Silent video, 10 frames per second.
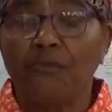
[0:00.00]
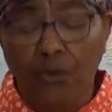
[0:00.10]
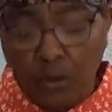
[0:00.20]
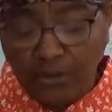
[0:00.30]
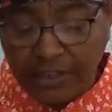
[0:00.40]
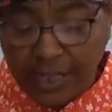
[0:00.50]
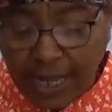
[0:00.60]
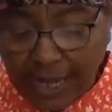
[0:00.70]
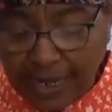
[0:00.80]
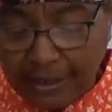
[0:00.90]
Verse
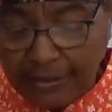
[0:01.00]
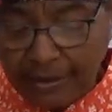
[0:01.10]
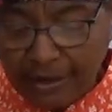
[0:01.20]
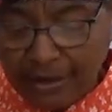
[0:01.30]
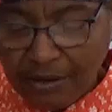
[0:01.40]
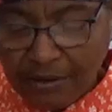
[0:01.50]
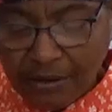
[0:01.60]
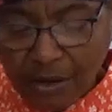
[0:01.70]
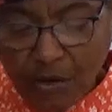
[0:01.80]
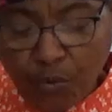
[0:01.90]
9.
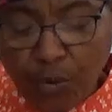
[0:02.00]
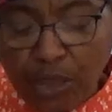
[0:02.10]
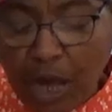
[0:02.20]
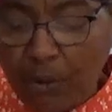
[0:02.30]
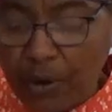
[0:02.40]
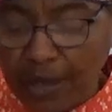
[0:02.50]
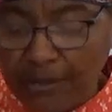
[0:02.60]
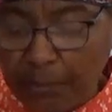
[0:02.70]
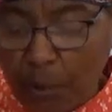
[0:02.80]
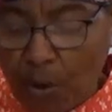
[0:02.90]
For
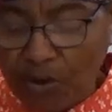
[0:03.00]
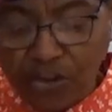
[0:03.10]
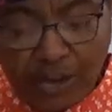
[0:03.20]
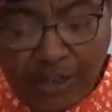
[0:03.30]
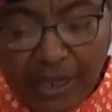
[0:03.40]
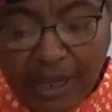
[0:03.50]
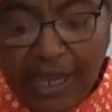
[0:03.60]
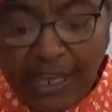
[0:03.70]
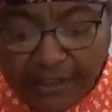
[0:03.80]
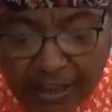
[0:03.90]
Yahweh's portion
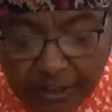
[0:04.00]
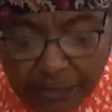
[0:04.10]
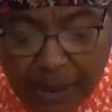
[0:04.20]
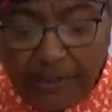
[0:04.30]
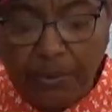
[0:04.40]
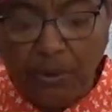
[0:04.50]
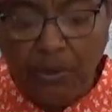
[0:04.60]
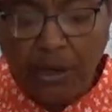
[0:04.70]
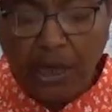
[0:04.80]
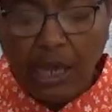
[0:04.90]
is his
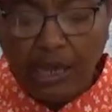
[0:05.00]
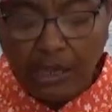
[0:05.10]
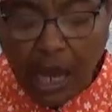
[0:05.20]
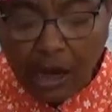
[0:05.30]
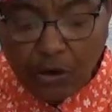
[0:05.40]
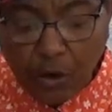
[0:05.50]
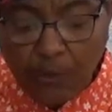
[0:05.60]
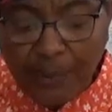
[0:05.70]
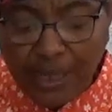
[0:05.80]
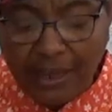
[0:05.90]
people,
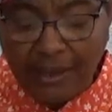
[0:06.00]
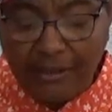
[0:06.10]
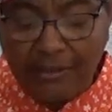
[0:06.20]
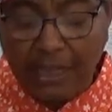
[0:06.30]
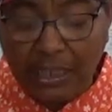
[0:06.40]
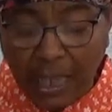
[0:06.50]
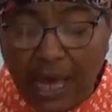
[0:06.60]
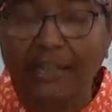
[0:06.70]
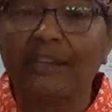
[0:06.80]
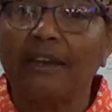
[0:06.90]
Jacob is the
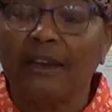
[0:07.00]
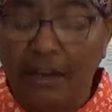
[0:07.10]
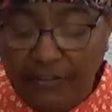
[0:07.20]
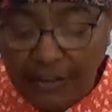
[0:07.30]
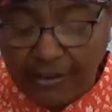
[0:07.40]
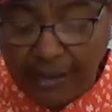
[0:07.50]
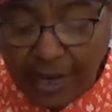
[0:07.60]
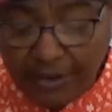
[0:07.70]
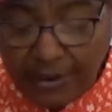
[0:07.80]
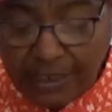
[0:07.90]
lot of his
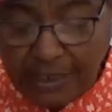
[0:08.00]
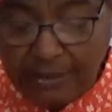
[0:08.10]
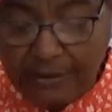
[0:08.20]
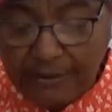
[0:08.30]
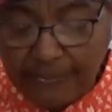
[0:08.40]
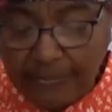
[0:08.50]
inheritance.